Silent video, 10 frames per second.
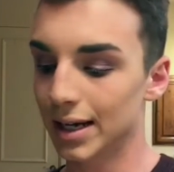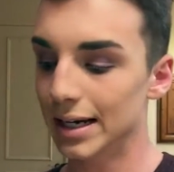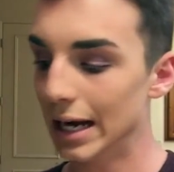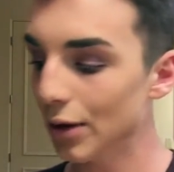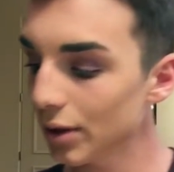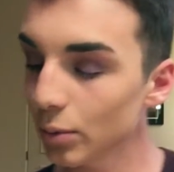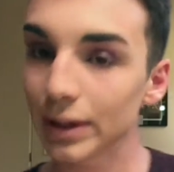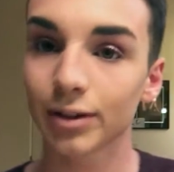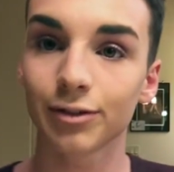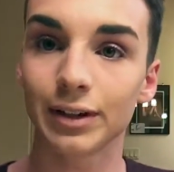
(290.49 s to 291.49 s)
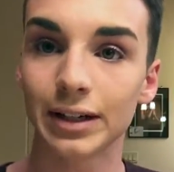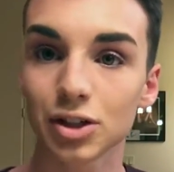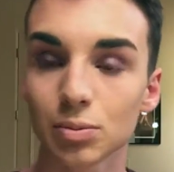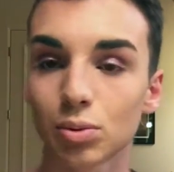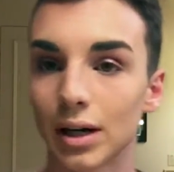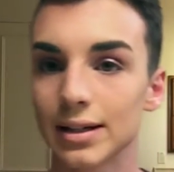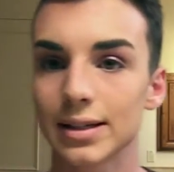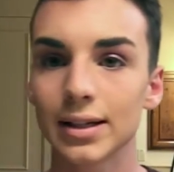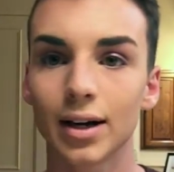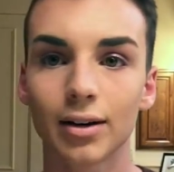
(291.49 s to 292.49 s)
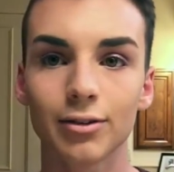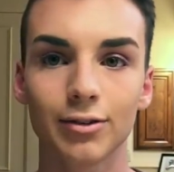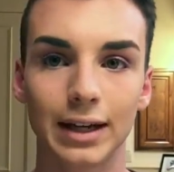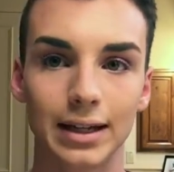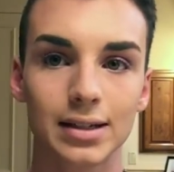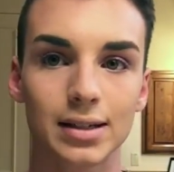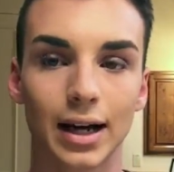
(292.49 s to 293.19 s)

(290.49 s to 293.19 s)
Now that we are finished bronzing our face,